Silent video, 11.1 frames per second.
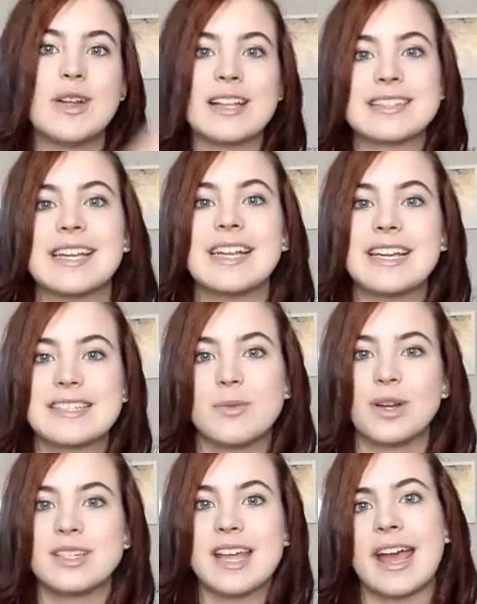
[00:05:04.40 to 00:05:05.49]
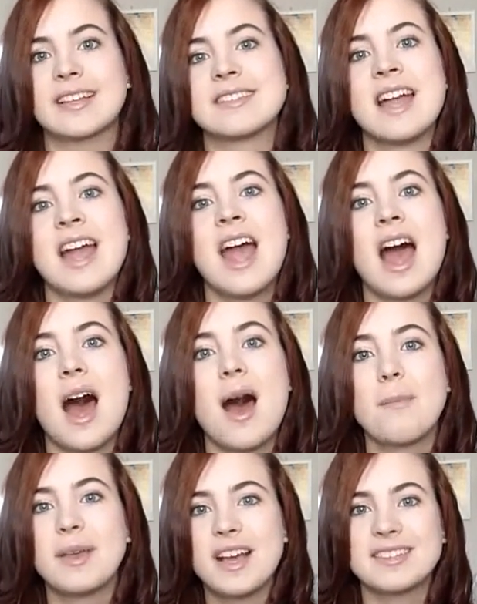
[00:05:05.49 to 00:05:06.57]
translate his one text
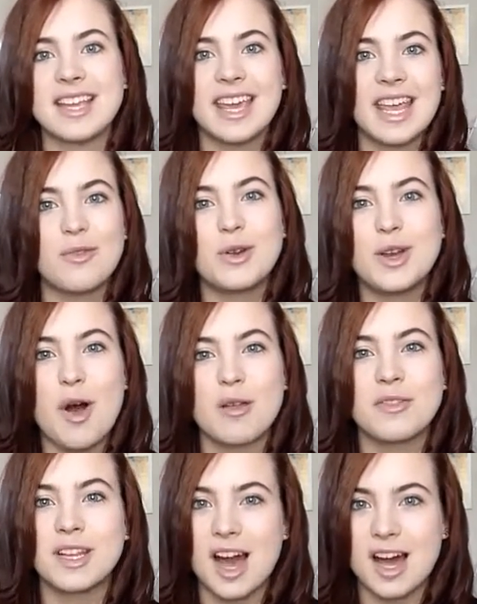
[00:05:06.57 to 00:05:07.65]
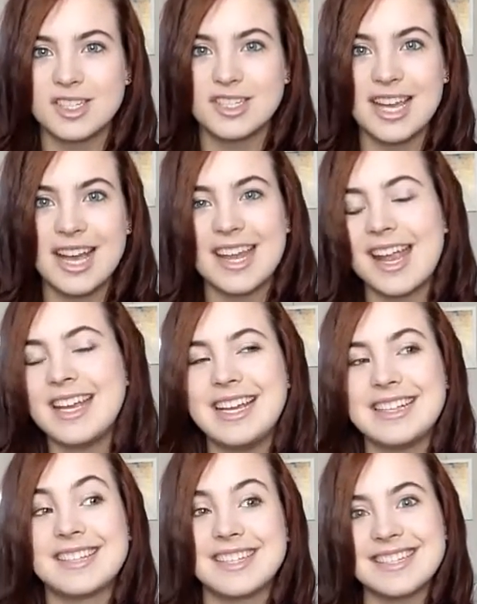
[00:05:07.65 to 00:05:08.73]
because I can't read all of the kanji yet and
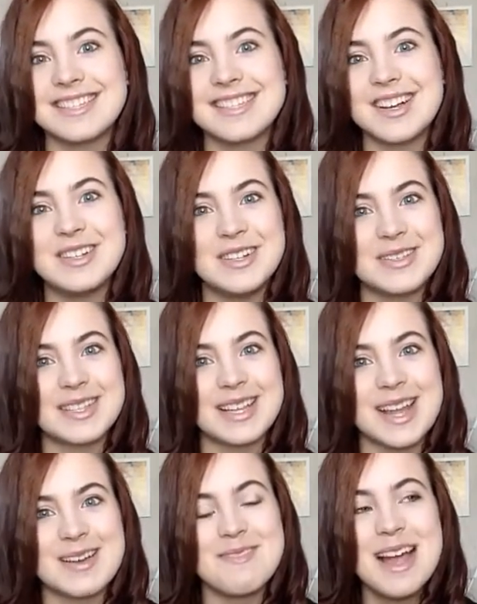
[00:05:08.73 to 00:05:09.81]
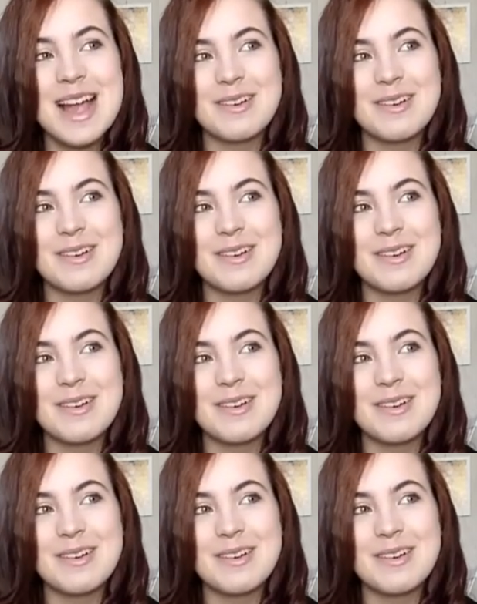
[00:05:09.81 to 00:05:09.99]
he insists on using them